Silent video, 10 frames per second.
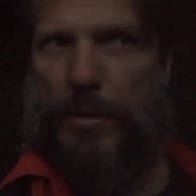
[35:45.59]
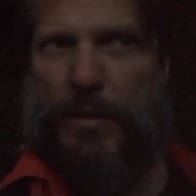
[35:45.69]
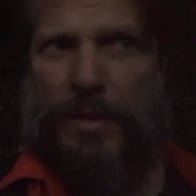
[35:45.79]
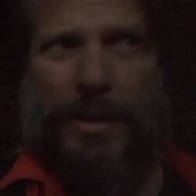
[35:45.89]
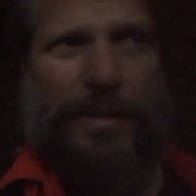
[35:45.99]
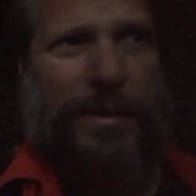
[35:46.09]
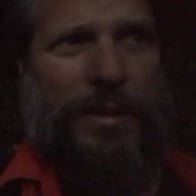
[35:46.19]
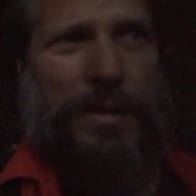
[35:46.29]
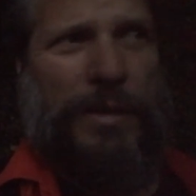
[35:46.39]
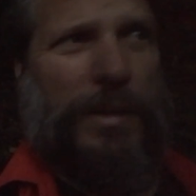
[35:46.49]
It's not the,
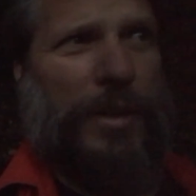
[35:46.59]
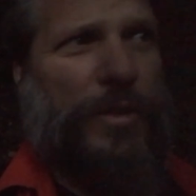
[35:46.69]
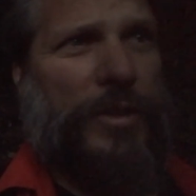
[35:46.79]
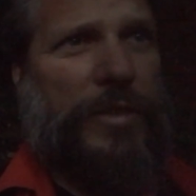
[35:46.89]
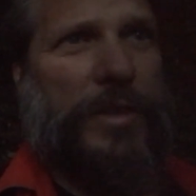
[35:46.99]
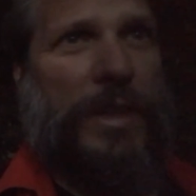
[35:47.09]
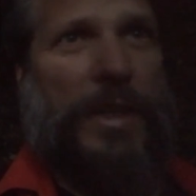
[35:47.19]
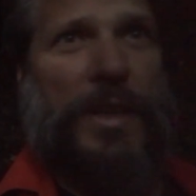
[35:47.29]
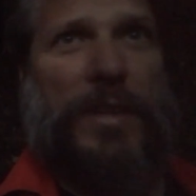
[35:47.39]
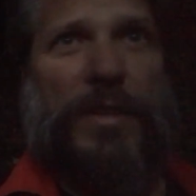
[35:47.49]
the largest
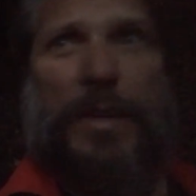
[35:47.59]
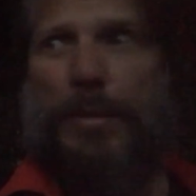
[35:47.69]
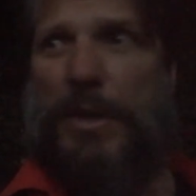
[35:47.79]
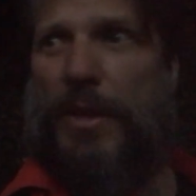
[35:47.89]
temple